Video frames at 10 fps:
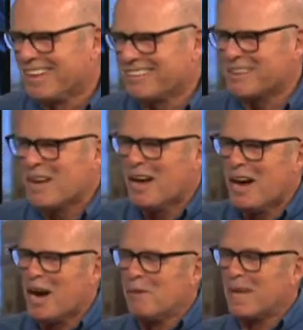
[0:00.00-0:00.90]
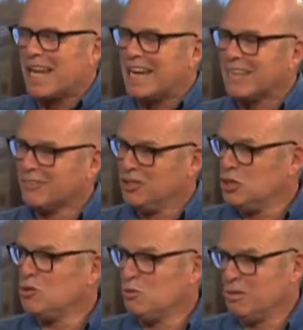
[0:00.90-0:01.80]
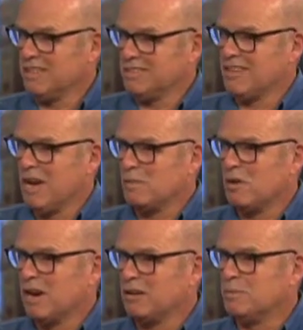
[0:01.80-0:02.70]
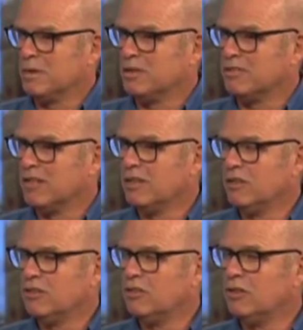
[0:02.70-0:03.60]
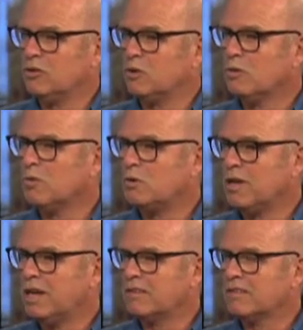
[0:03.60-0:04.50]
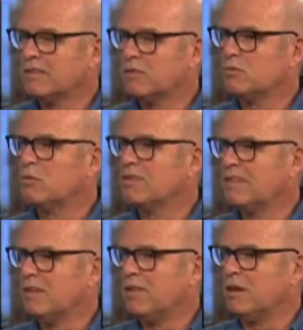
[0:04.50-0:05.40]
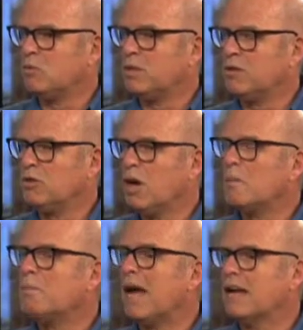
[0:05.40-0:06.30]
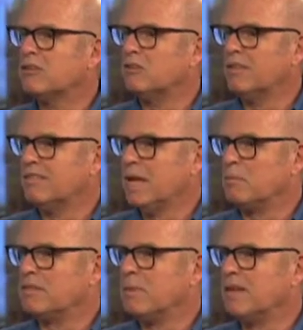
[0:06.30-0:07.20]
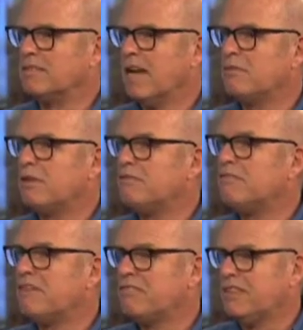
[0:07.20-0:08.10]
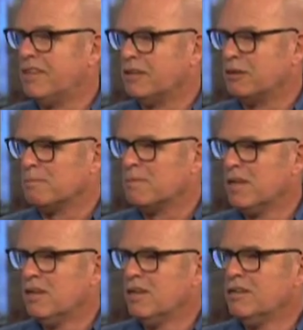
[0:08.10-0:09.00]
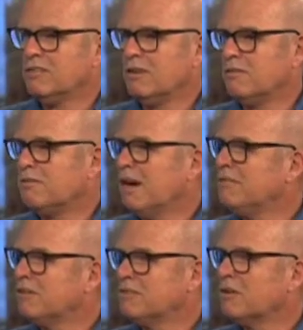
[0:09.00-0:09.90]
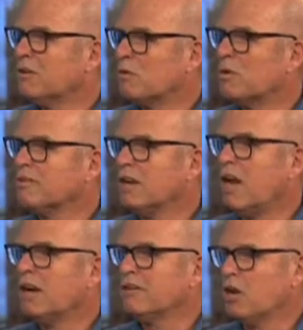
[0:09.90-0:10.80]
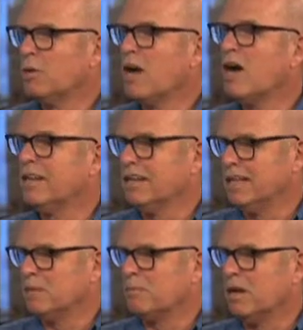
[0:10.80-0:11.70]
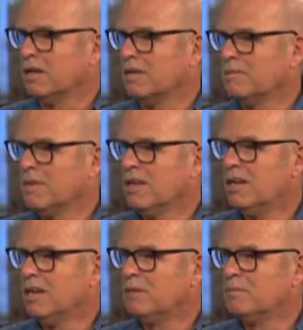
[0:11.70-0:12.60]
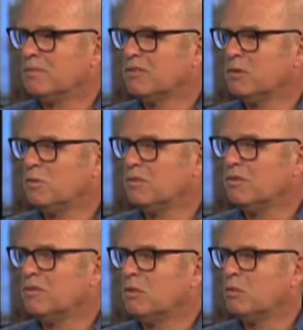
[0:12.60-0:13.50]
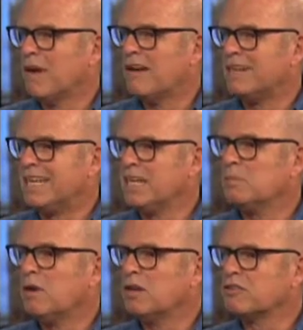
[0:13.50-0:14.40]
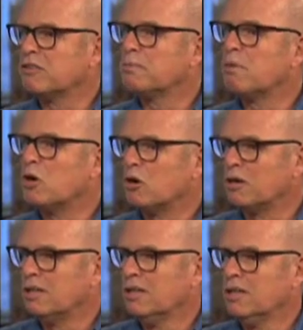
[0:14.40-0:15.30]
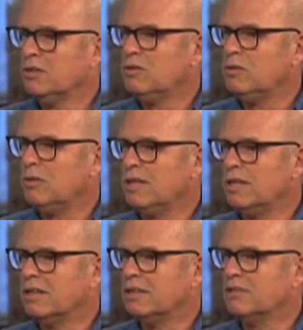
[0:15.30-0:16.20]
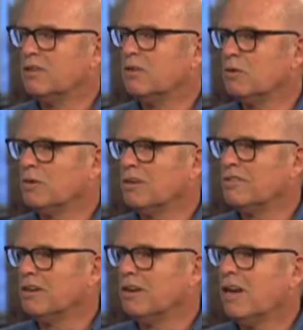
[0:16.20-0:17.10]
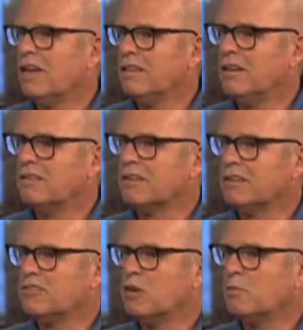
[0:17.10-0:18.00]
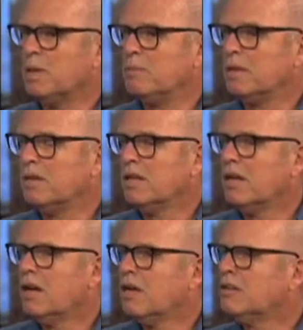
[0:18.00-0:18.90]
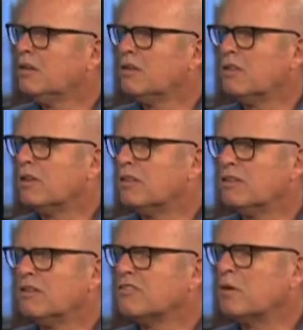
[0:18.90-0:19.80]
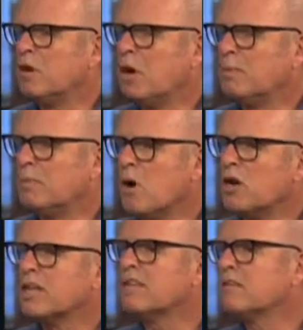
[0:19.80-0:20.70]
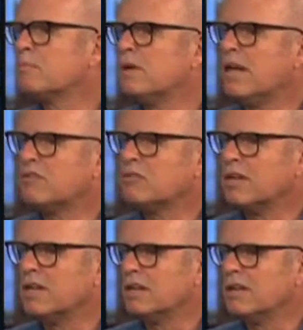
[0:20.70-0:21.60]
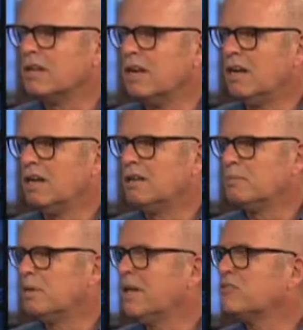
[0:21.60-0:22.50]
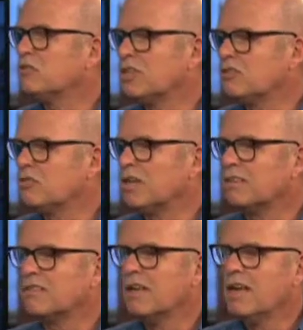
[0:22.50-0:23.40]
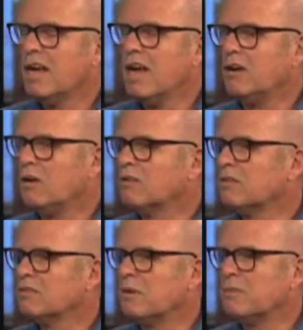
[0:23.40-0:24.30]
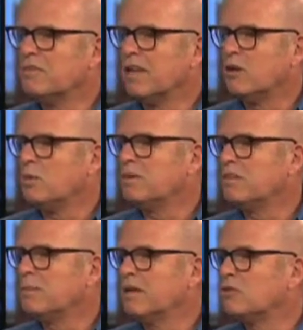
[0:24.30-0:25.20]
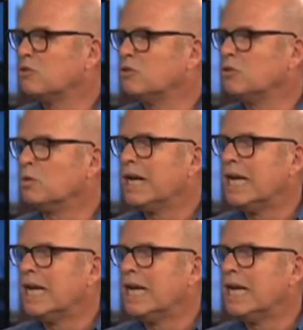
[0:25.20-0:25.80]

this? Um, and that's new this time around because the, the tour rotates through the South End. We come back to the same space every fifth year. So five years ago, there wasn't a lot going on in the Ink Block. Um, SoWa, so, we have an ink block spur to the, uh, to the tour this year that is going to show people, you know, the, the so open markets, pedestrian, uh, pedestrian streets, and also some of an open space or two